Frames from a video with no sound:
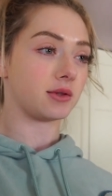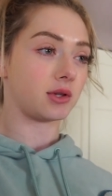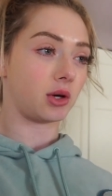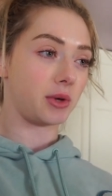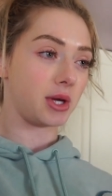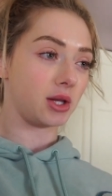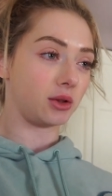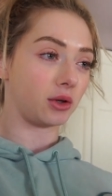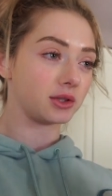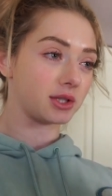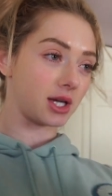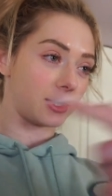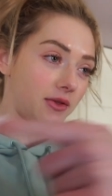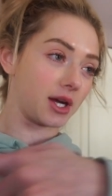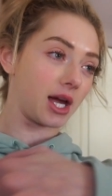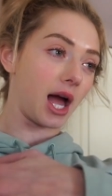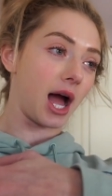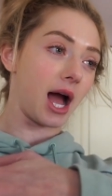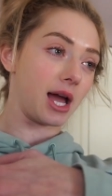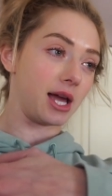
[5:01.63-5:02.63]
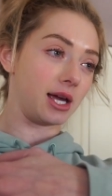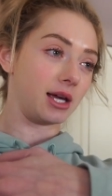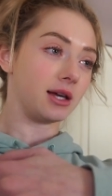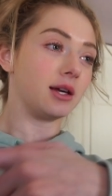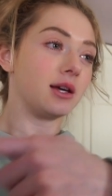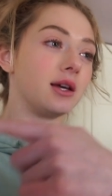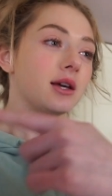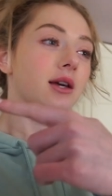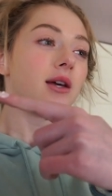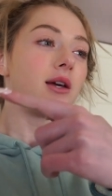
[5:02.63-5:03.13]
So he looked at the guy
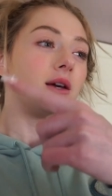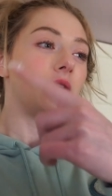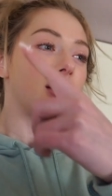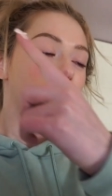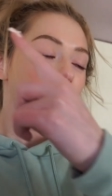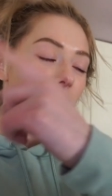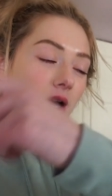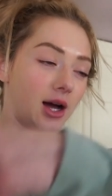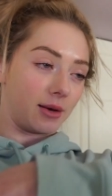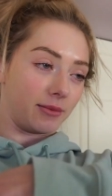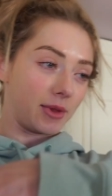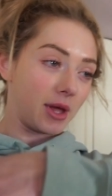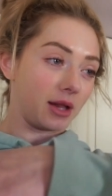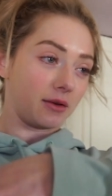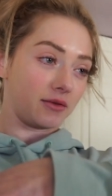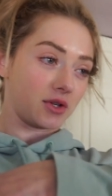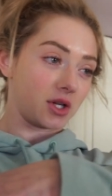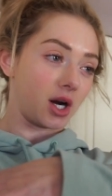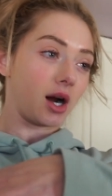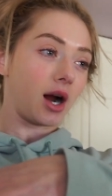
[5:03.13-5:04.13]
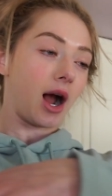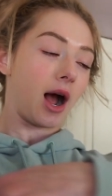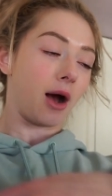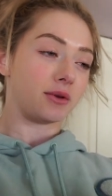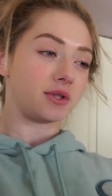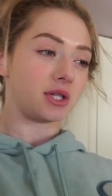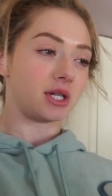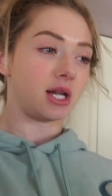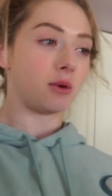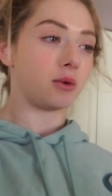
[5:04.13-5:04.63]
um, that lived in our
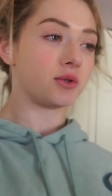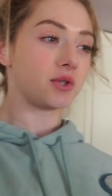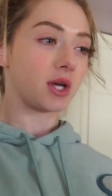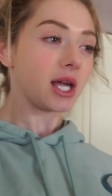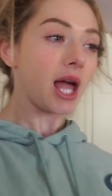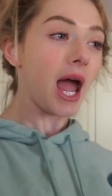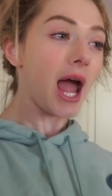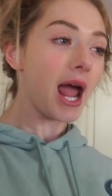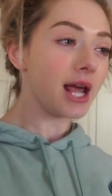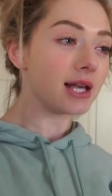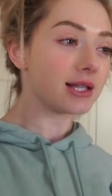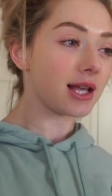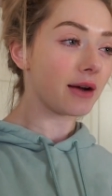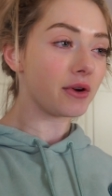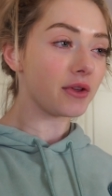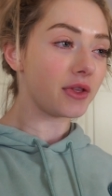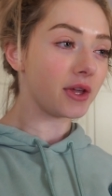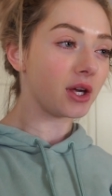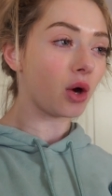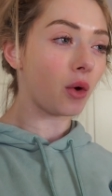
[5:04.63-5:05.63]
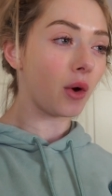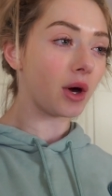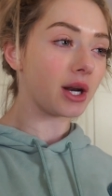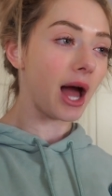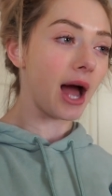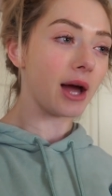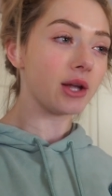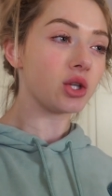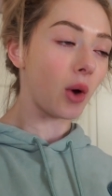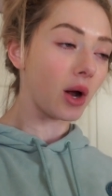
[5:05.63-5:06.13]
house, and he was like, "Hey, is everything going
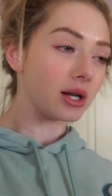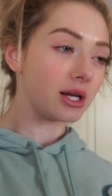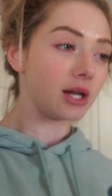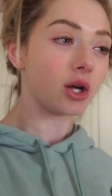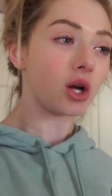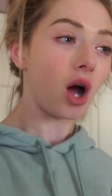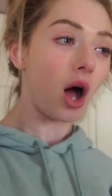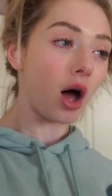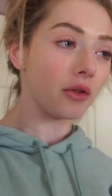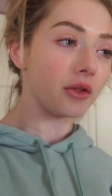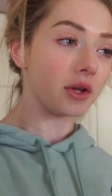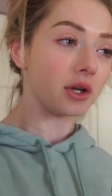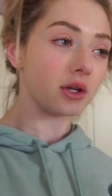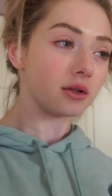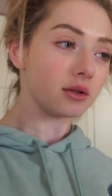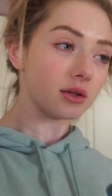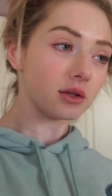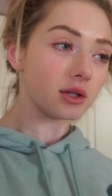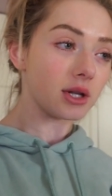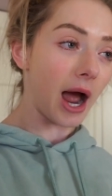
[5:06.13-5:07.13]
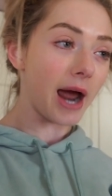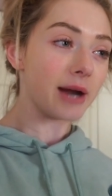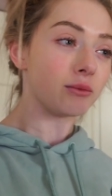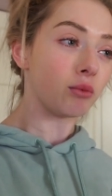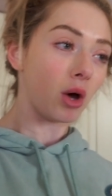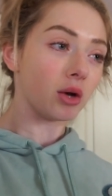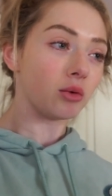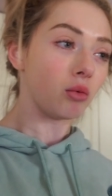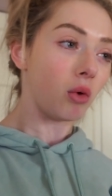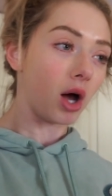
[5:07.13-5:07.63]
on? Do I need to call the
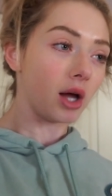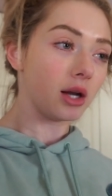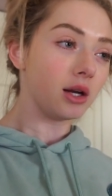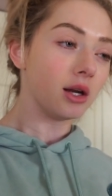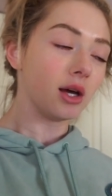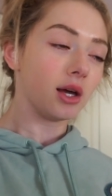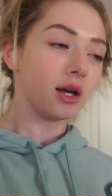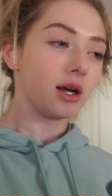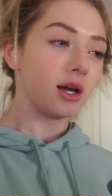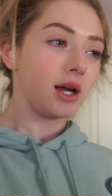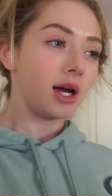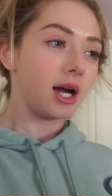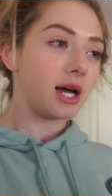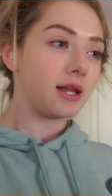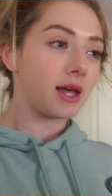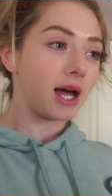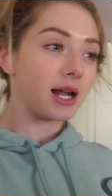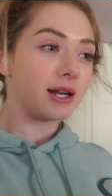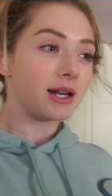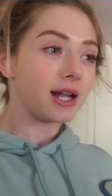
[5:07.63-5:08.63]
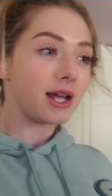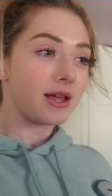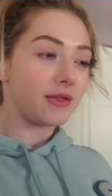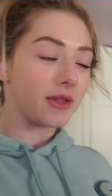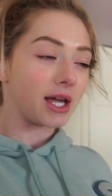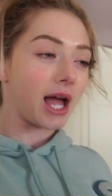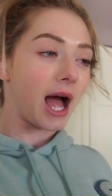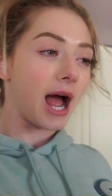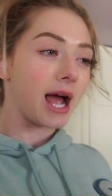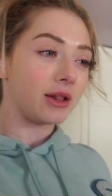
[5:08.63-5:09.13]
911?" And then and
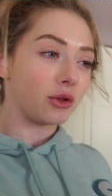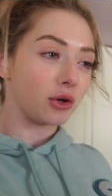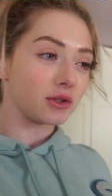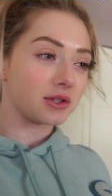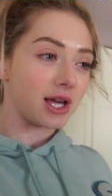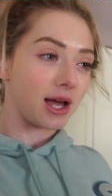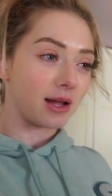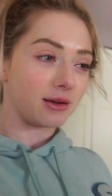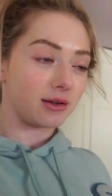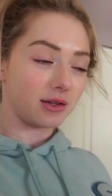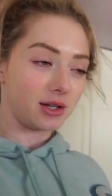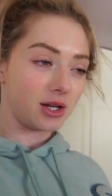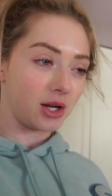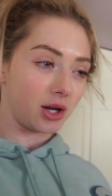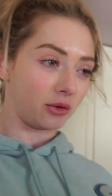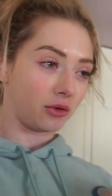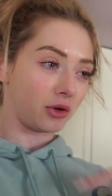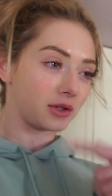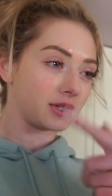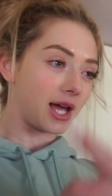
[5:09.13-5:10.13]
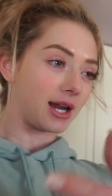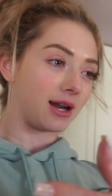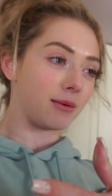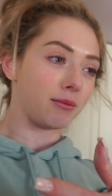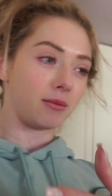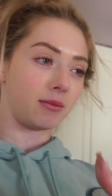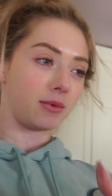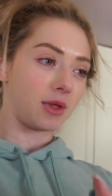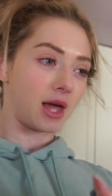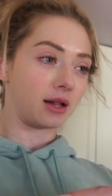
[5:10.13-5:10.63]
the guy looked at you know looked at
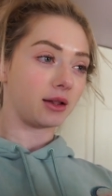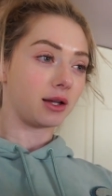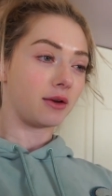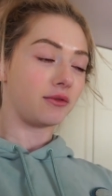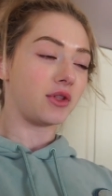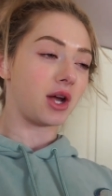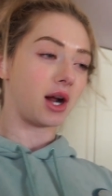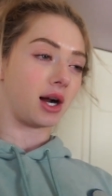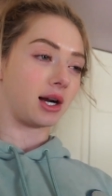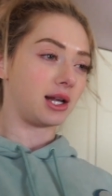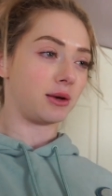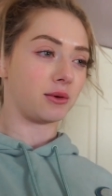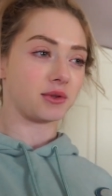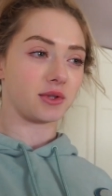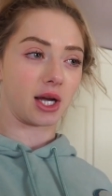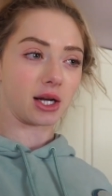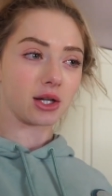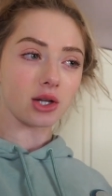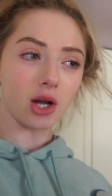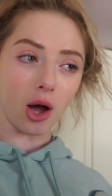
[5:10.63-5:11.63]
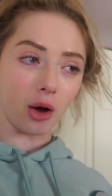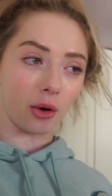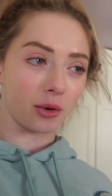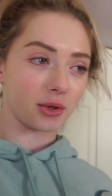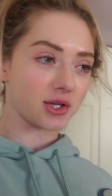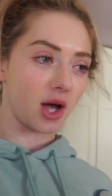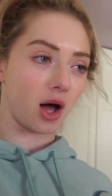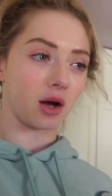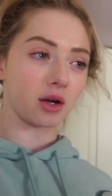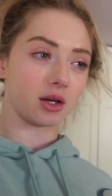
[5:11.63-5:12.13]
him that lived there, and he was like, "No,
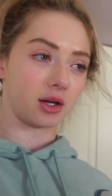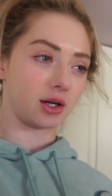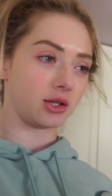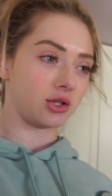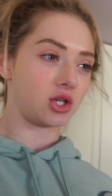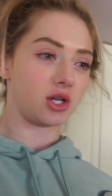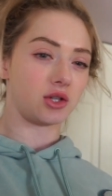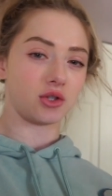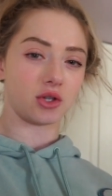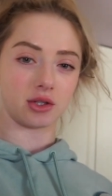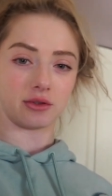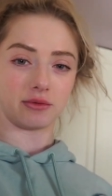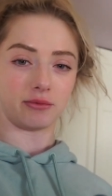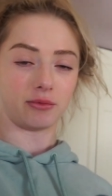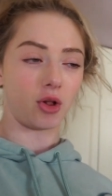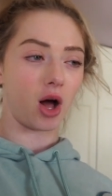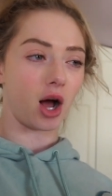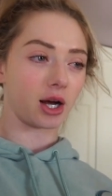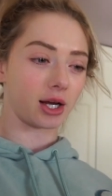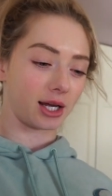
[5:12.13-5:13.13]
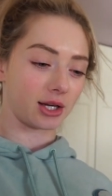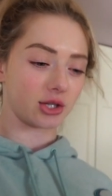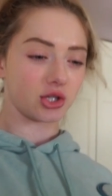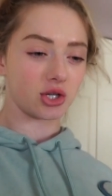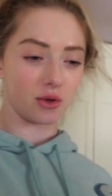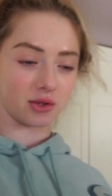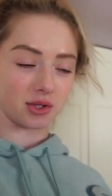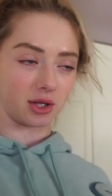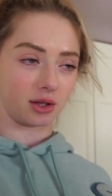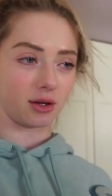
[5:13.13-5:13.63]
it's all good. She's just vlogging.
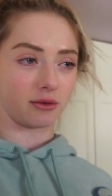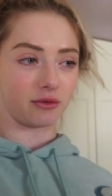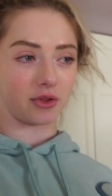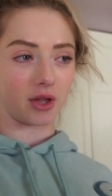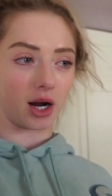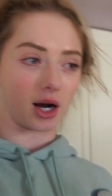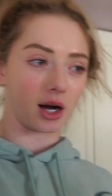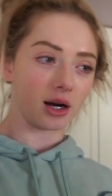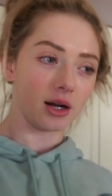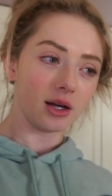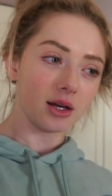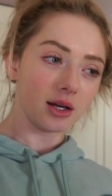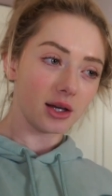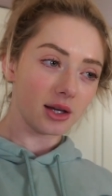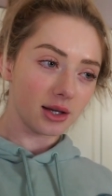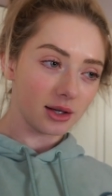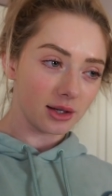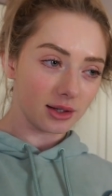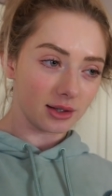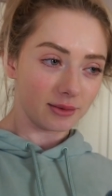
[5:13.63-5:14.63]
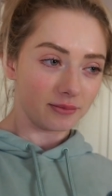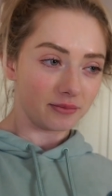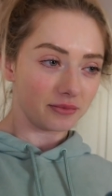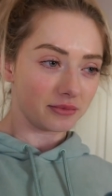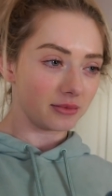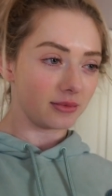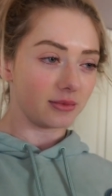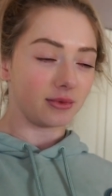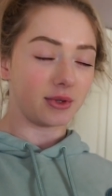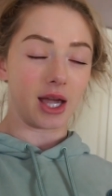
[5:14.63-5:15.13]
She used to live there."
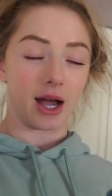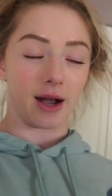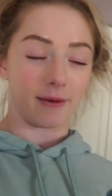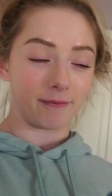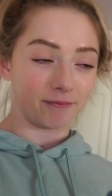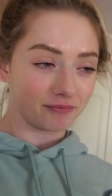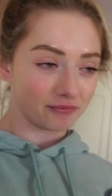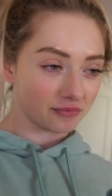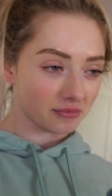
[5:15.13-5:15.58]
Yeah.